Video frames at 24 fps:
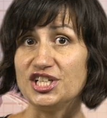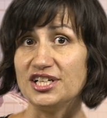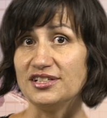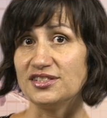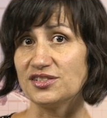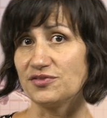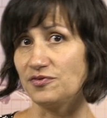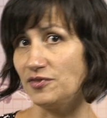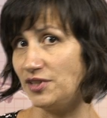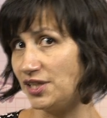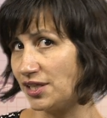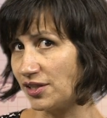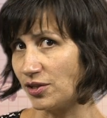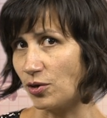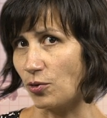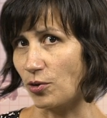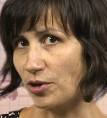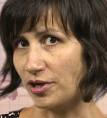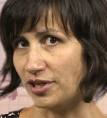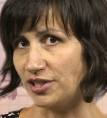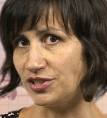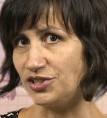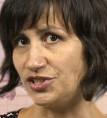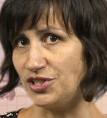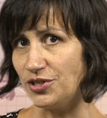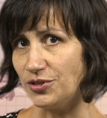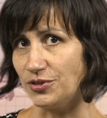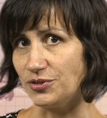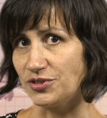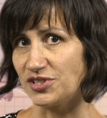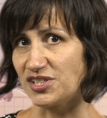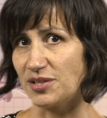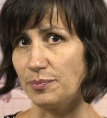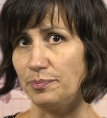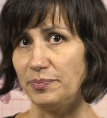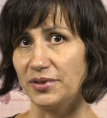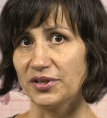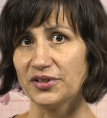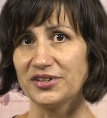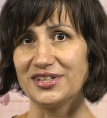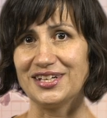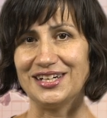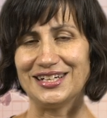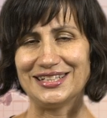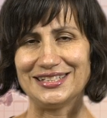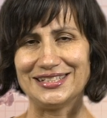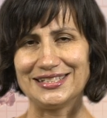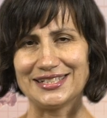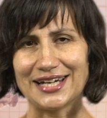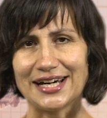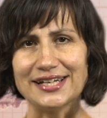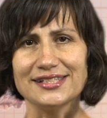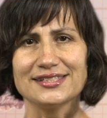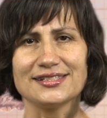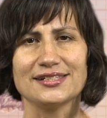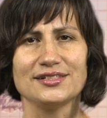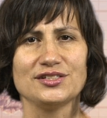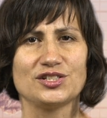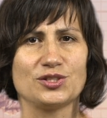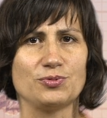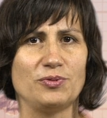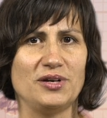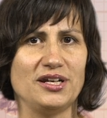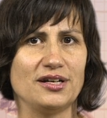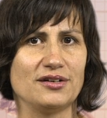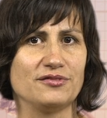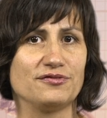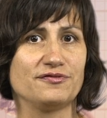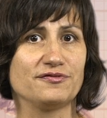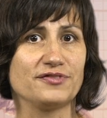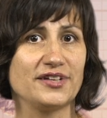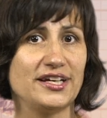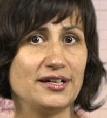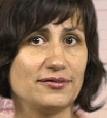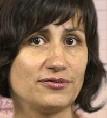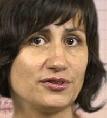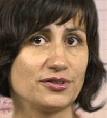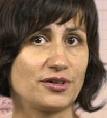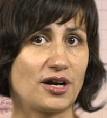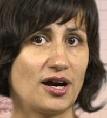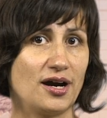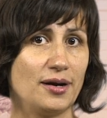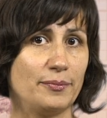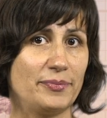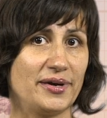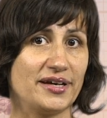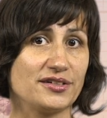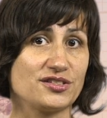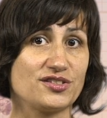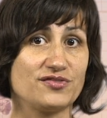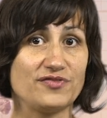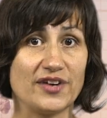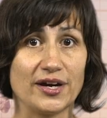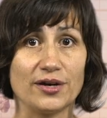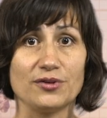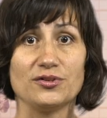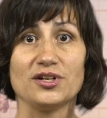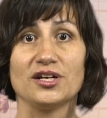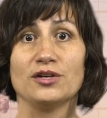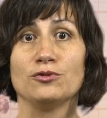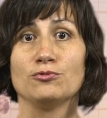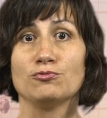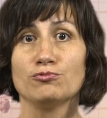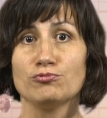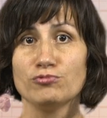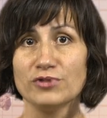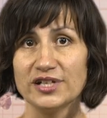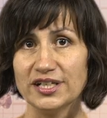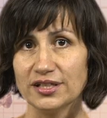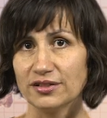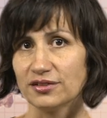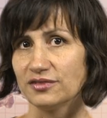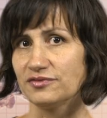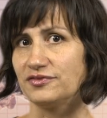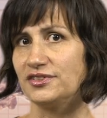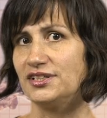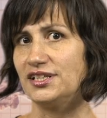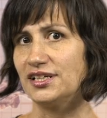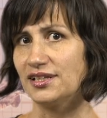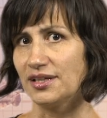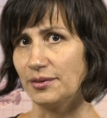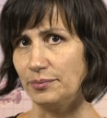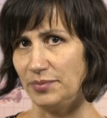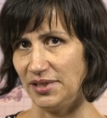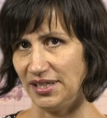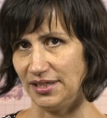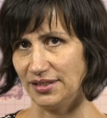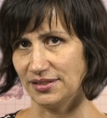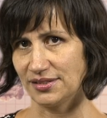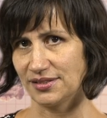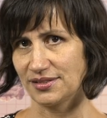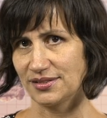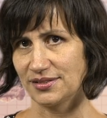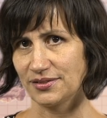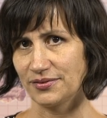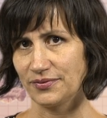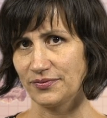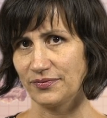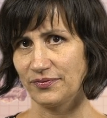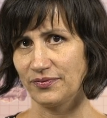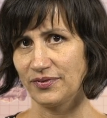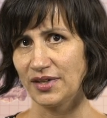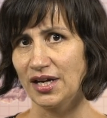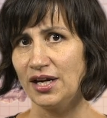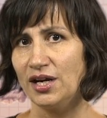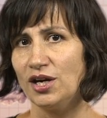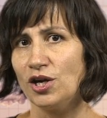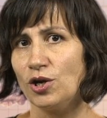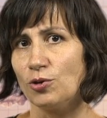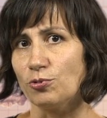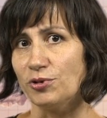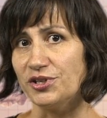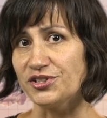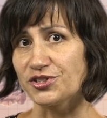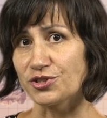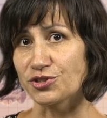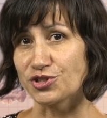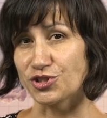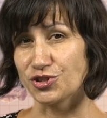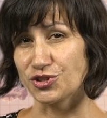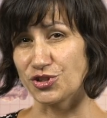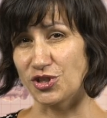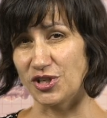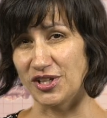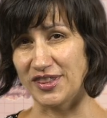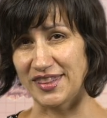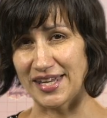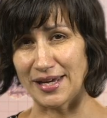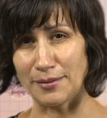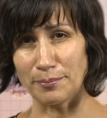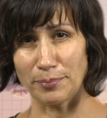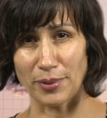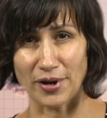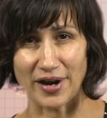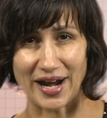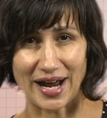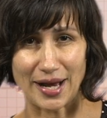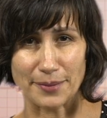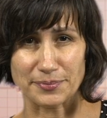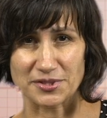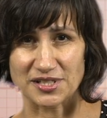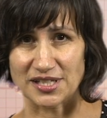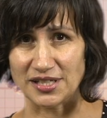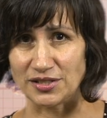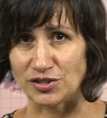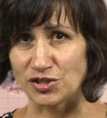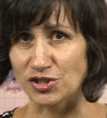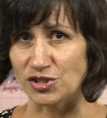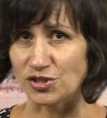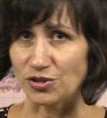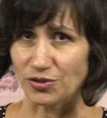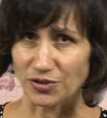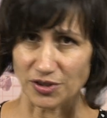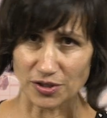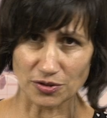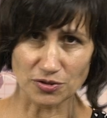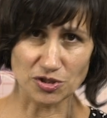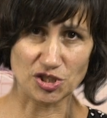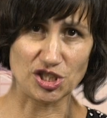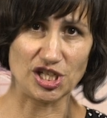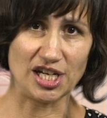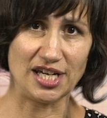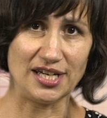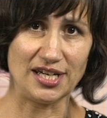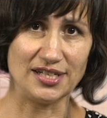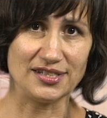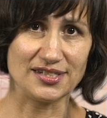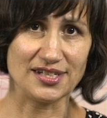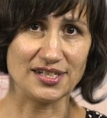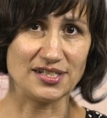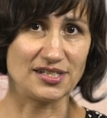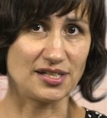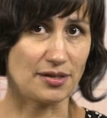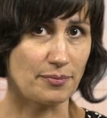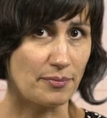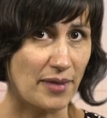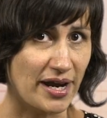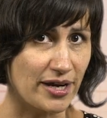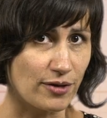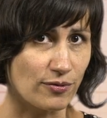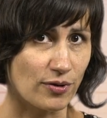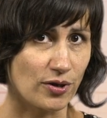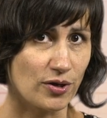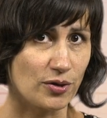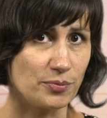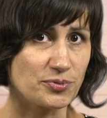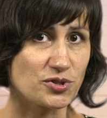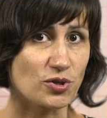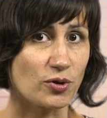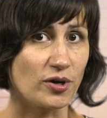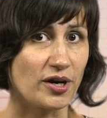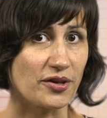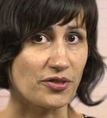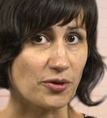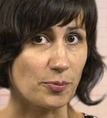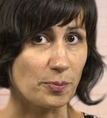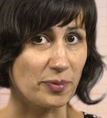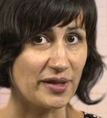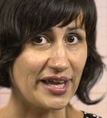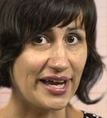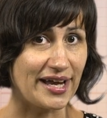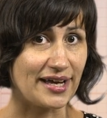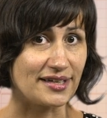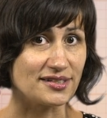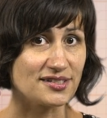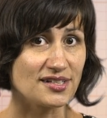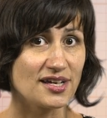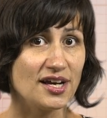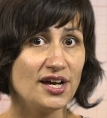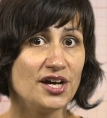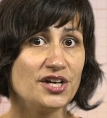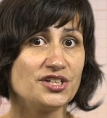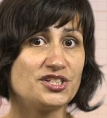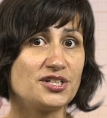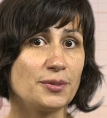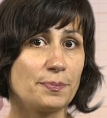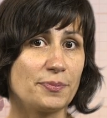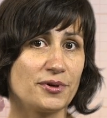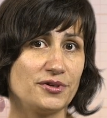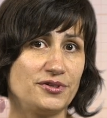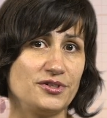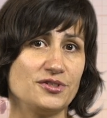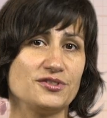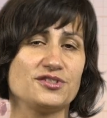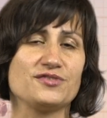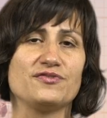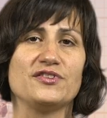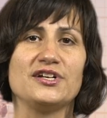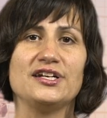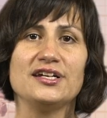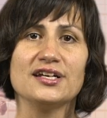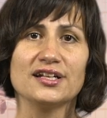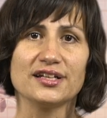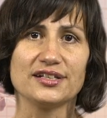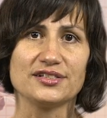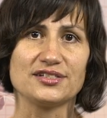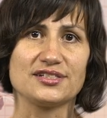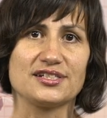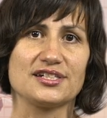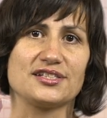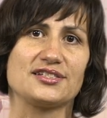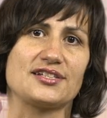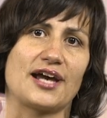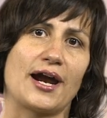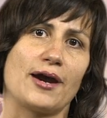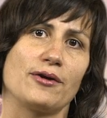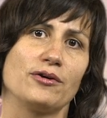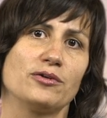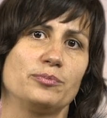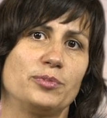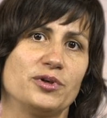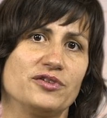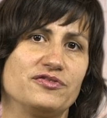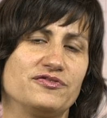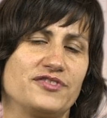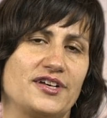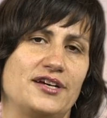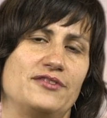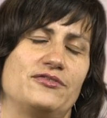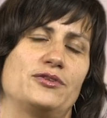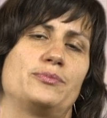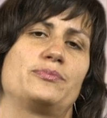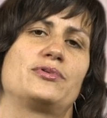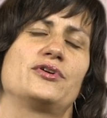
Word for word: genes vanilla orchids use to build the enticing suite of flavor compounds found in real vanilla beans. Researchers could then perhaps insert those genes into microbes or other plants to produce vanilla's desirable flavor